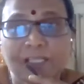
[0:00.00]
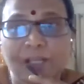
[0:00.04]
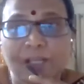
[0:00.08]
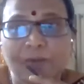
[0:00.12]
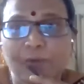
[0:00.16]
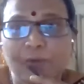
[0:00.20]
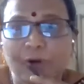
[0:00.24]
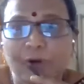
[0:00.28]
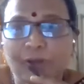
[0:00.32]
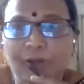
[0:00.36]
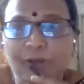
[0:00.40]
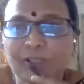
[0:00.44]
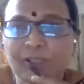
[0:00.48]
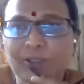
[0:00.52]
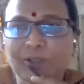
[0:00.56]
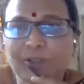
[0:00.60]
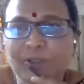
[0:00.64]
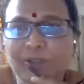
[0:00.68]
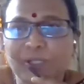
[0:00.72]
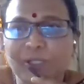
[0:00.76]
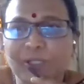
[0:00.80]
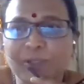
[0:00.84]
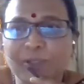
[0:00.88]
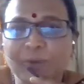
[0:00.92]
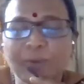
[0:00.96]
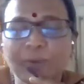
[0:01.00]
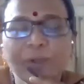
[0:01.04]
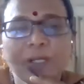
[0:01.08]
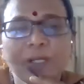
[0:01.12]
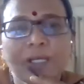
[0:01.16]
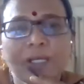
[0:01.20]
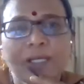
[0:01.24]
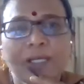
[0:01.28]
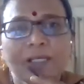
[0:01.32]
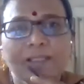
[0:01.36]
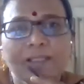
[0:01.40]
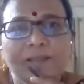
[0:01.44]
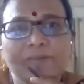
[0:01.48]
I wanted to tell you.
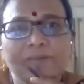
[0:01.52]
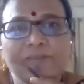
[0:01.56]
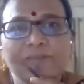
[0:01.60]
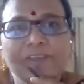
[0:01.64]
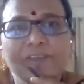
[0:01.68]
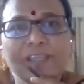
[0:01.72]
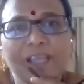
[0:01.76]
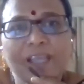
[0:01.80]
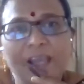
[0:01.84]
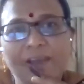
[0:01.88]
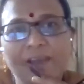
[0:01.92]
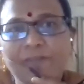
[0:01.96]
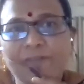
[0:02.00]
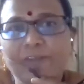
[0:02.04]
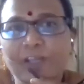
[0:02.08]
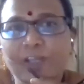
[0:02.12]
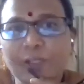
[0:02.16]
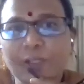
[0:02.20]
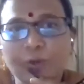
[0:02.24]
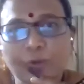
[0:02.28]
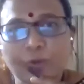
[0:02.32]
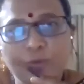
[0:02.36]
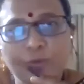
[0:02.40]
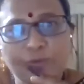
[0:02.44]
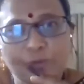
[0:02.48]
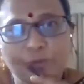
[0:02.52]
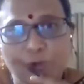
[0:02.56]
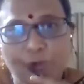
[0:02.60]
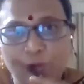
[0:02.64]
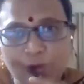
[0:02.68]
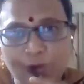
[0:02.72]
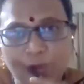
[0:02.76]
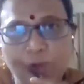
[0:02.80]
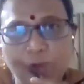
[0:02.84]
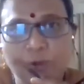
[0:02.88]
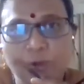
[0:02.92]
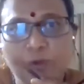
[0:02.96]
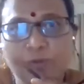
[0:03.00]
We have very good
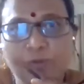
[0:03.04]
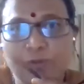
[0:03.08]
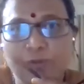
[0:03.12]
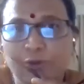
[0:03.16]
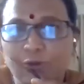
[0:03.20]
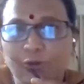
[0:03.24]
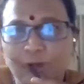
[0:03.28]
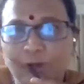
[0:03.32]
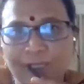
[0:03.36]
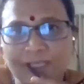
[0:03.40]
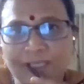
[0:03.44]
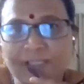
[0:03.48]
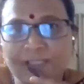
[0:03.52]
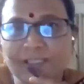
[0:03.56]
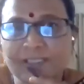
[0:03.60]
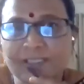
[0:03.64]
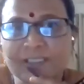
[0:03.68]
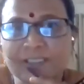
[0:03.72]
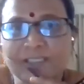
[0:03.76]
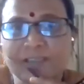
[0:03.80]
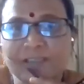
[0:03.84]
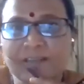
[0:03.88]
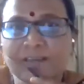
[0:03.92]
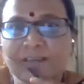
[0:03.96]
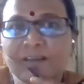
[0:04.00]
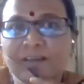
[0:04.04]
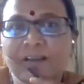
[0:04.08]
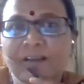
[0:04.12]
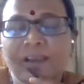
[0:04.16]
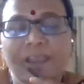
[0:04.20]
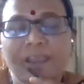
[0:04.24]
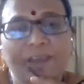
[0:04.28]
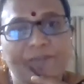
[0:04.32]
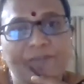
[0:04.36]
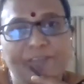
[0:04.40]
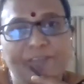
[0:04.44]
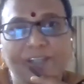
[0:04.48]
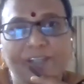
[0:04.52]
folklore, folk literature,
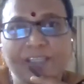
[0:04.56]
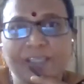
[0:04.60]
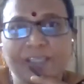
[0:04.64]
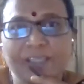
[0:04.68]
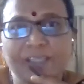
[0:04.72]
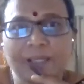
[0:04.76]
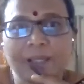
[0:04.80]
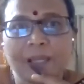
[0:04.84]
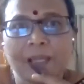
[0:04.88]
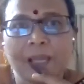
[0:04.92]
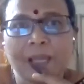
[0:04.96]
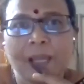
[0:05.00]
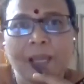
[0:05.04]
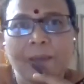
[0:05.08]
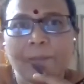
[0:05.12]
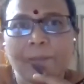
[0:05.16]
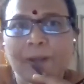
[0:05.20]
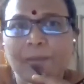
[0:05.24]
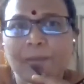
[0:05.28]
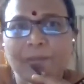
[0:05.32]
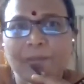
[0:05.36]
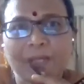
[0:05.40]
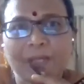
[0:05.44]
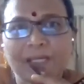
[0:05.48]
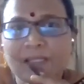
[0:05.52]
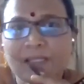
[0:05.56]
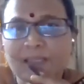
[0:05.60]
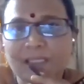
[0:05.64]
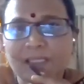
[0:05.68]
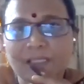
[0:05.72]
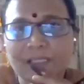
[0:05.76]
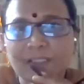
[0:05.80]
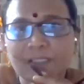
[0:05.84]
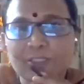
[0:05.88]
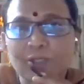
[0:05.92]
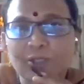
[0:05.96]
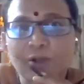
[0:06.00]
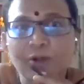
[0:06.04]
everything, but many
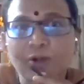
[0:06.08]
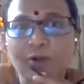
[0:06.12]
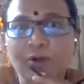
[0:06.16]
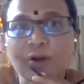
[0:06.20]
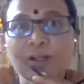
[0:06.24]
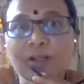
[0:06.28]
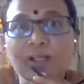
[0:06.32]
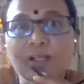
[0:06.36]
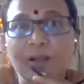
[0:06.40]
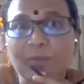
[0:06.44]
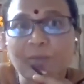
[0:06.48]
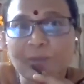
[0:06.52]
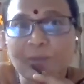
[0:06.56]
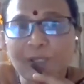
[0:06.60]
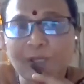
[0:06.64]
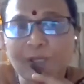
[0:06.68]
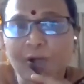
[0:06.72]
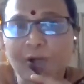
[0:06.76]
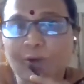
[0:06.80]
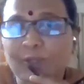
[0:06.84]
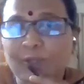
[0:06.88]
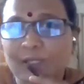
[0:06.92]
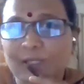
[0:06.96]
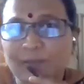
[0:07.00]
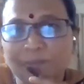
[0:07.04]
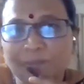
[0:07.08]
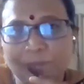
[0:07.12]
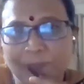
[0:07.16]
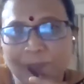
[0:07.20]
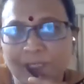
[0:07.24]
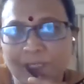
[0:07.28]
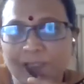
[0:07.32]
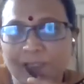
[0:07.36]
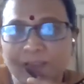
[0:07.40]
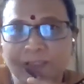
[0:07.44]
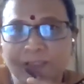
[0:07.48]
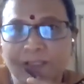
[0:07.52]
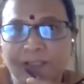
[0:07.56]
things are not coming out in
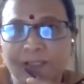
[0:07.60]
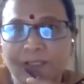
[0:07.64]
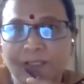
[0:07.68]
print.